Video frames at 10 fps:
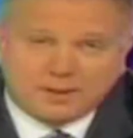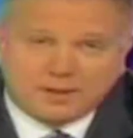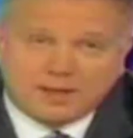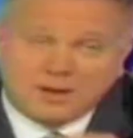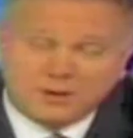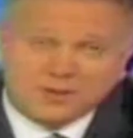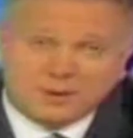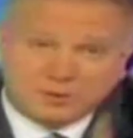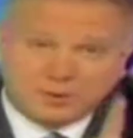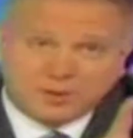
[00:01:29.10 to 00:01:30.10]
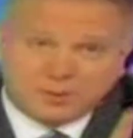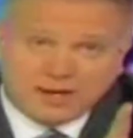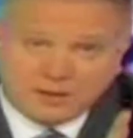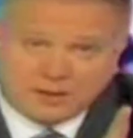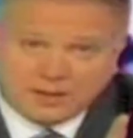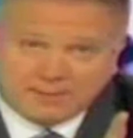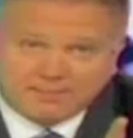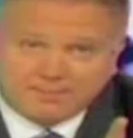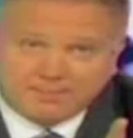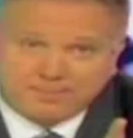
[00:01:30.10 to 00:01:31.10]
Here it's about doing the right thing.
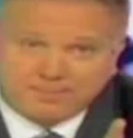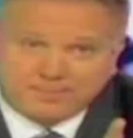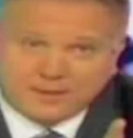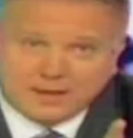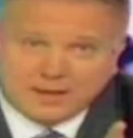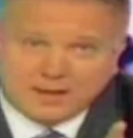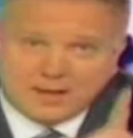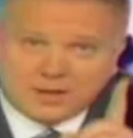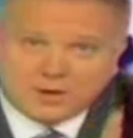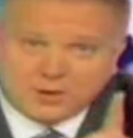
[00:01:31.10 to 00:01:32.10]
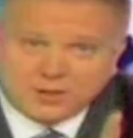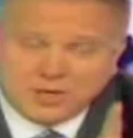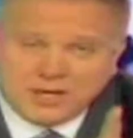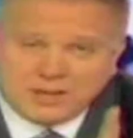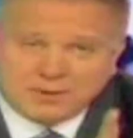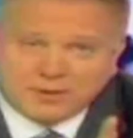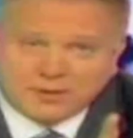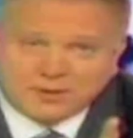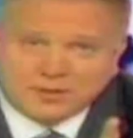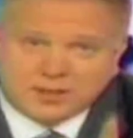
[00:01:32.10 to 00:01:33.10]
Encouraging
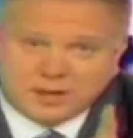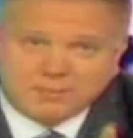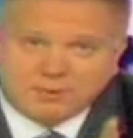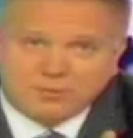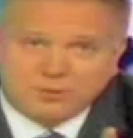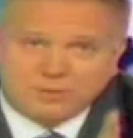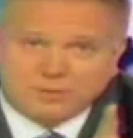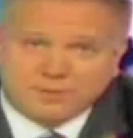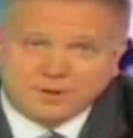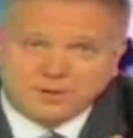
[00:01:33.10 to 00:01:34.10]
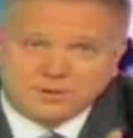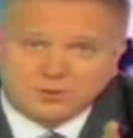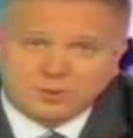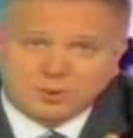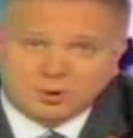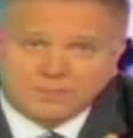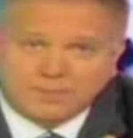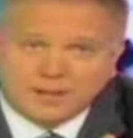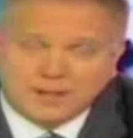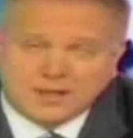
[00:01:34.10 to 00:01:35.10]
immigrants to come through the front door.
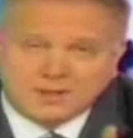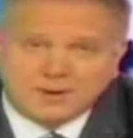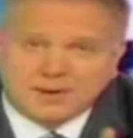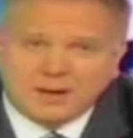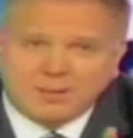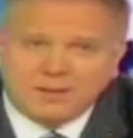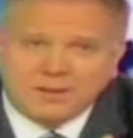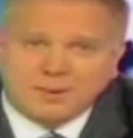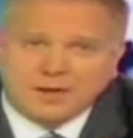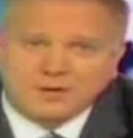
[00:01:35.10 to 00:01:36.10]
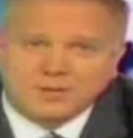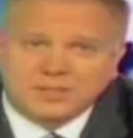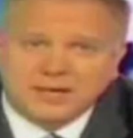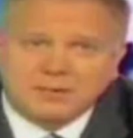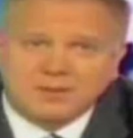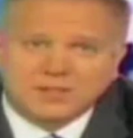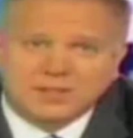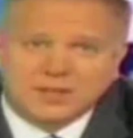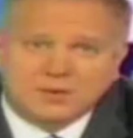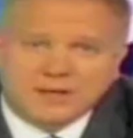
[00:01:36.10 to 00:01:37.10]
It's about helping them understand what this
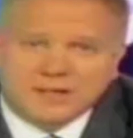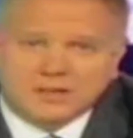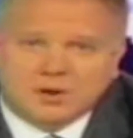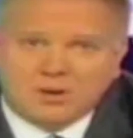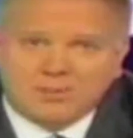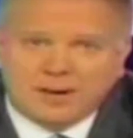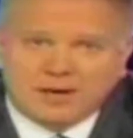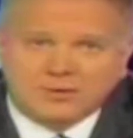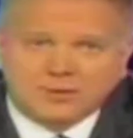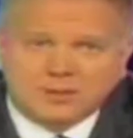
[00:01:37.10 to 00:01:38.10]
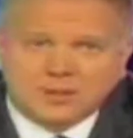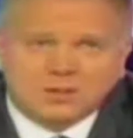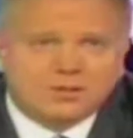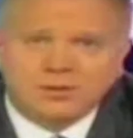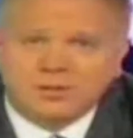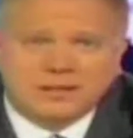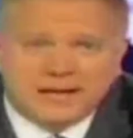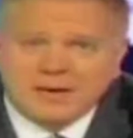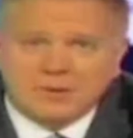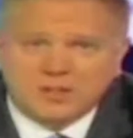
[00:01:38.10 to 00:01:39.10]
country is all about. Learn the
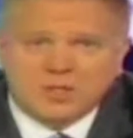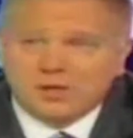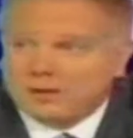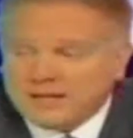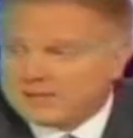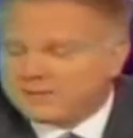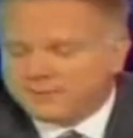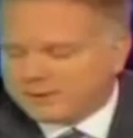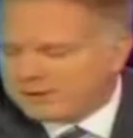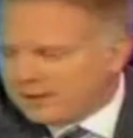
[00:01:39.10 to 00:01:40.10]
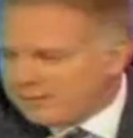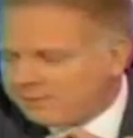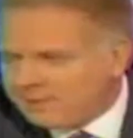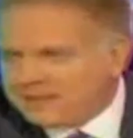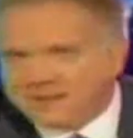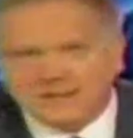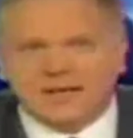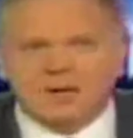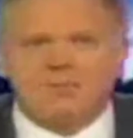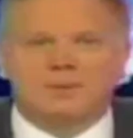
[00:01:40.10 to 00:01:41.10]
language. Let's, for the love of Pete, let's
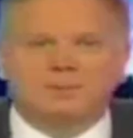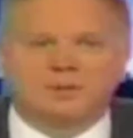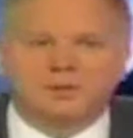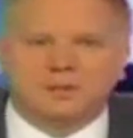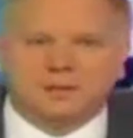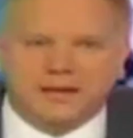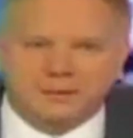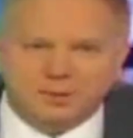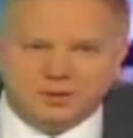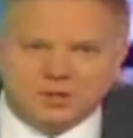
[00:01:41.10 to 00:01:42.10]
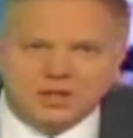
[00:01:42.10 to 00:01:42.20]
help them learn the language.